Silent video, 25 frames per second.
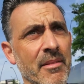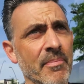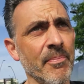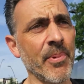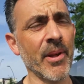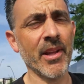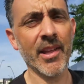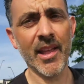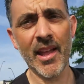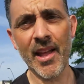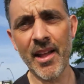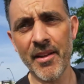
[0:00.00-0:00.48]

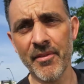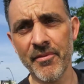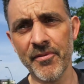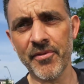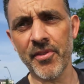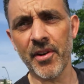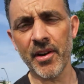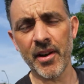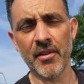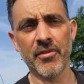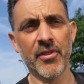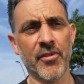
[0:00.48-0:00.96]
But yeah,
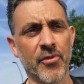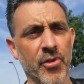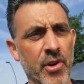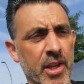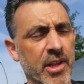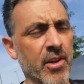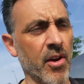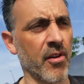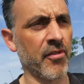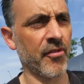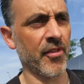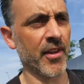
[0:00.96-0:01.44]
lovely free
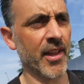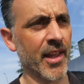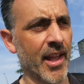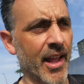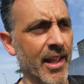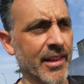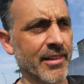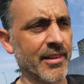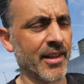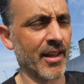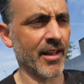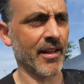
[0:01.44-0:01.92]
coffee,
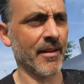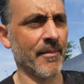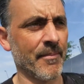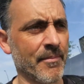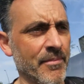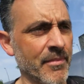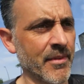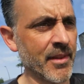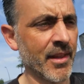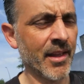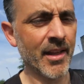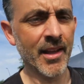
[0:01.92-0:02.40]
and
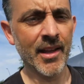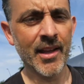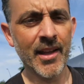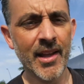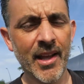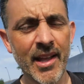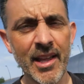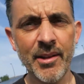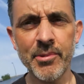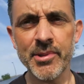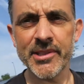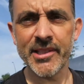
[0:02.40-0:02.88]

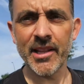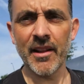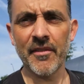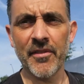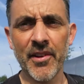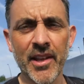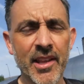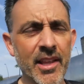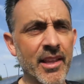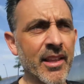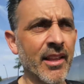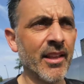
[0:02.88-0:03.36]
he was
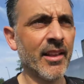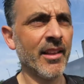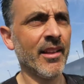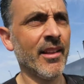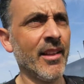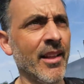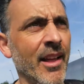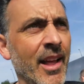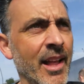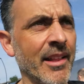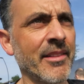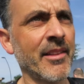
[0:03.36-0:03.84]
lovely.
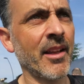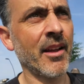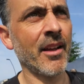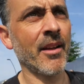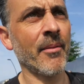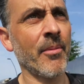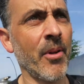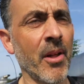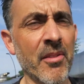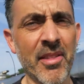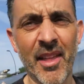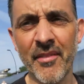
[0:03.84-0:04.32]
And I
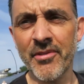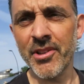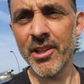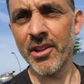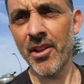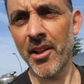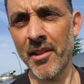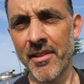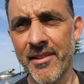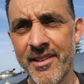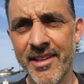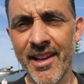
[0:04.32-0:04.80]
was having a
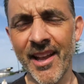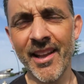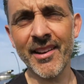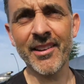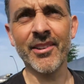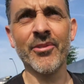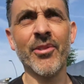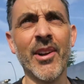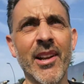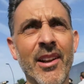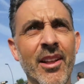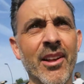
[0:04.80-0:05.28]
nice chat, and
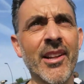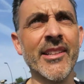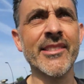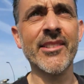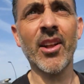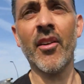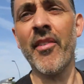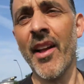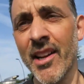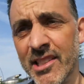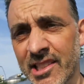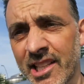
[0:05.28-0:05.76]
I realised
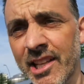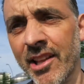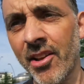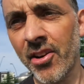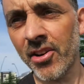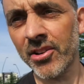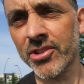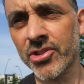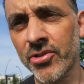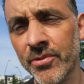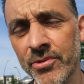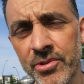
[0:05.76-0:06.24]
I've actually
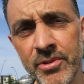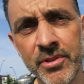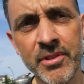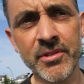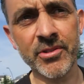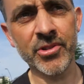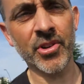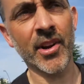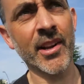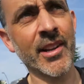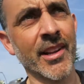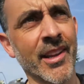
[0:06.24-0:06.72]
got a
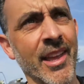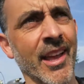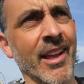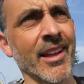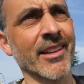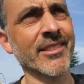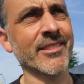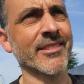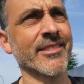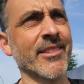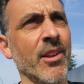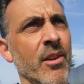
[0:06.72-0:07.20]
train to
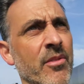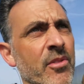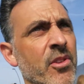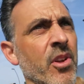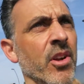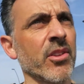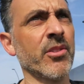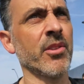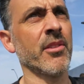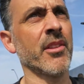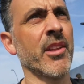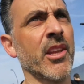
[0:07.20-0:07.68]
catch. So I've
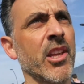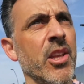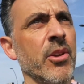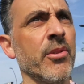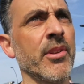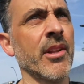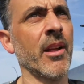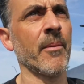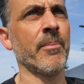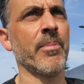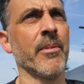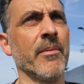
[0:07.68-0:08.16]
got to do the
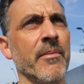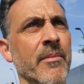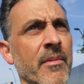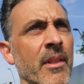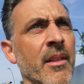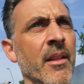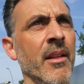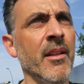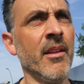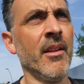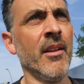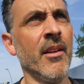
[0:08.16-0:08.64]
queuing up and
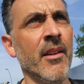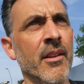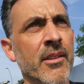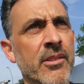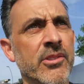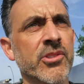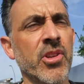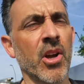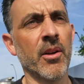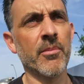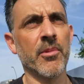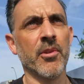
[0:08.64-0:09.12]

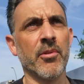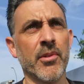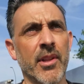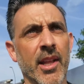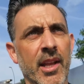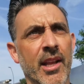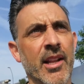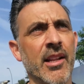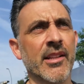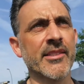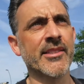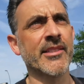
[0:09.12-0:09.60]
type the
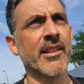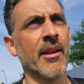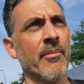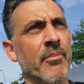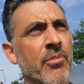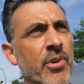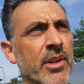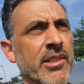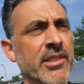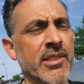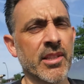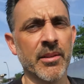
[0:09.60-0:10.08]
ridiculous
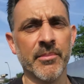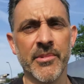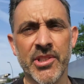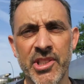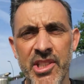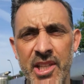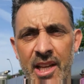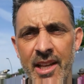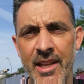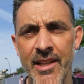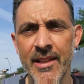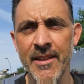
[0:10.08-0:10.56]
number into the
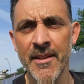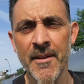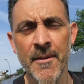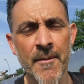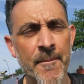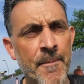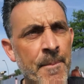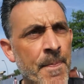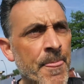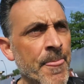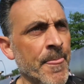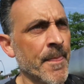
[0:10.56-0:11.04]
machine,
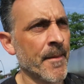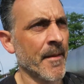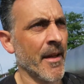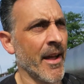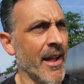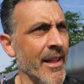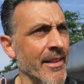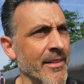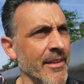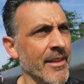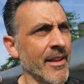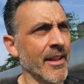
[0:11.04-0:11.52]

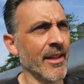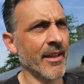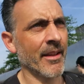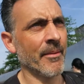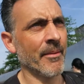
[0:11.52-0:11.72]
and